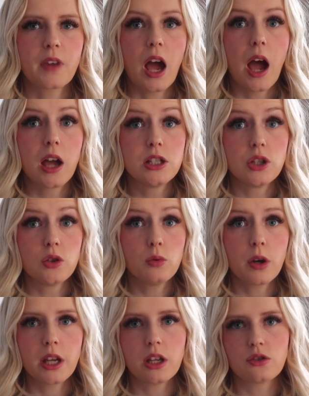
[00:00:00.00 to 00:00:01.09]
I do
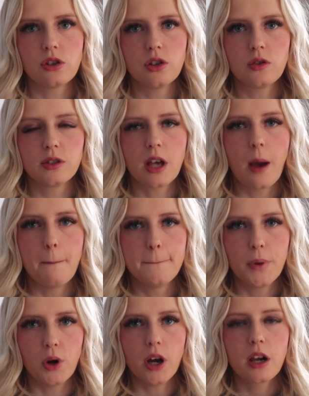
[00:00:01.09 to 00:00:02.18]
want to introduce a
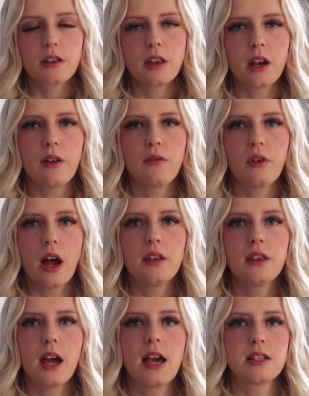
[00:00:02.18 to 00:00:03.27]
book that I've
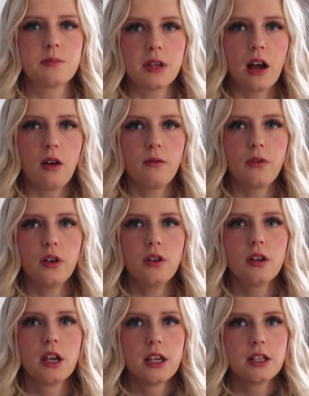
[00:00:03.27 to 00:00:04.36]
read that has been
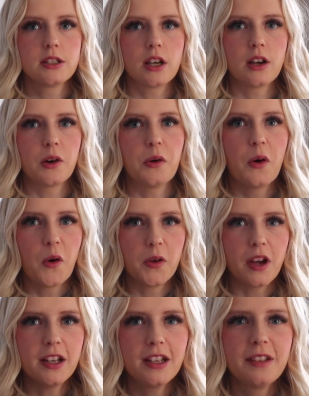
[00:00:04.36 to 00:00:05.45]
helpful. So hold
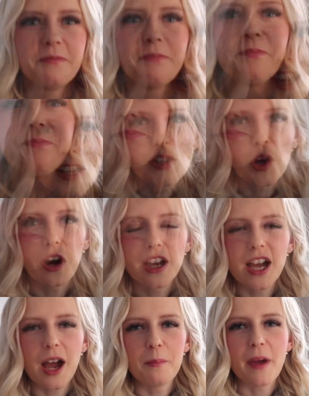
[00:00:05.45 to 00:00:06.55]
on.
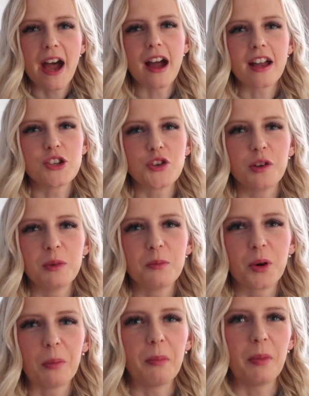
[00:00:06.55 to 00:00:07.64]
Sorry, I'm back. I should have been
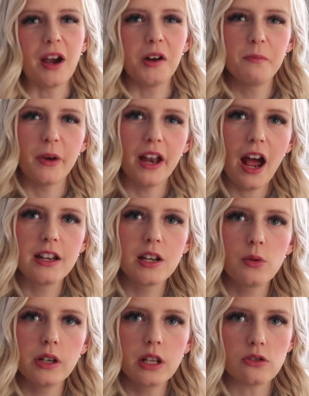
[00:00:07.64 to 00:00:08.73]
more prepared, but I did
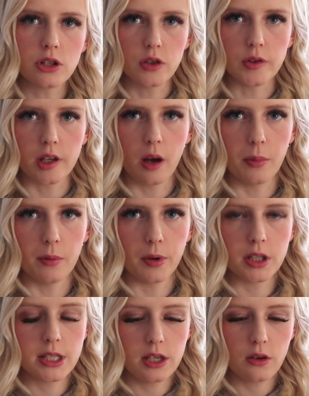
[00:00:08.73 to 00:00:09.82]
want to introduce a couple
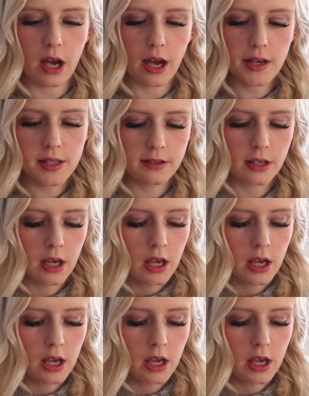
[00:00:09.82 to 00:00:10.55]
books to you guys.